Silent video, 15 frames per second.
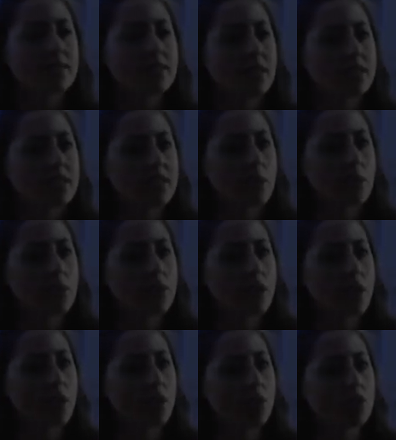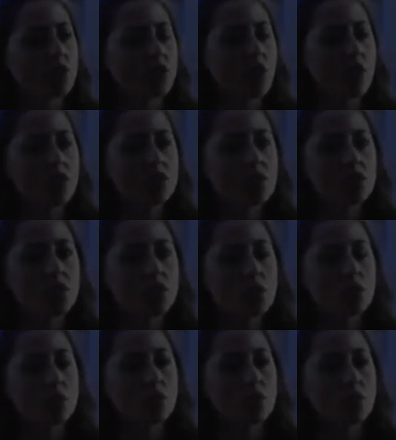says something which hurts
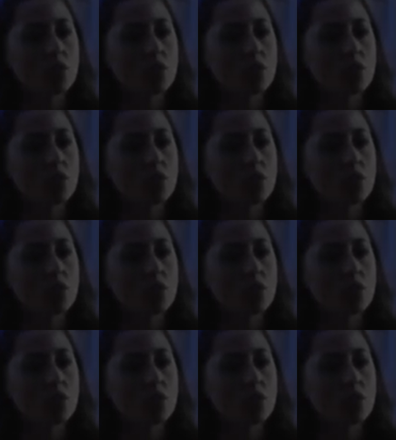you,